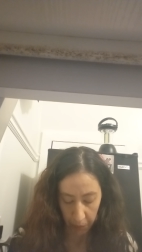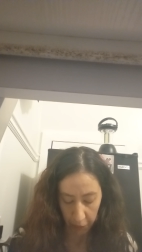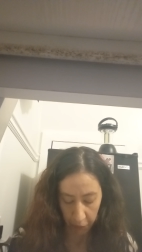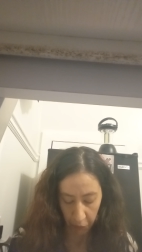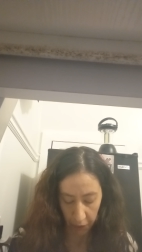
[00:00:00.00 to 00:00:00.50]

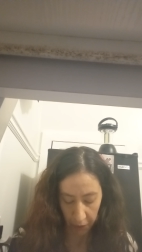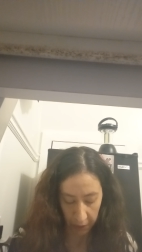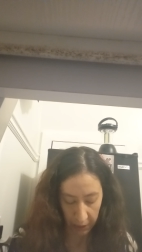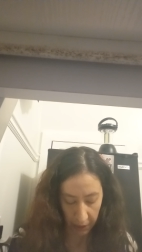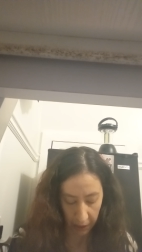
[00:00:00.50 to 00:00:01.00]
before
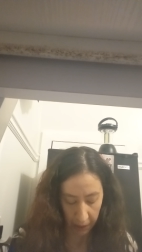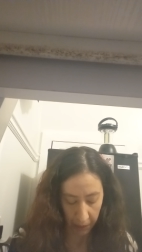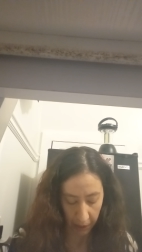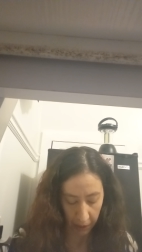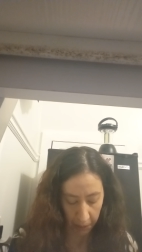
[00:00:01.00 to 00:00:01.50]
the
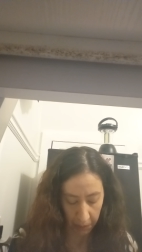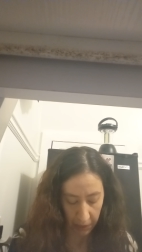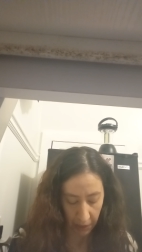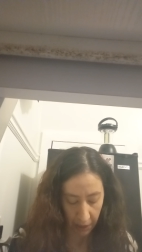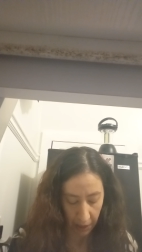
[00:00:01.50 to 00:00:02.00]
time comes,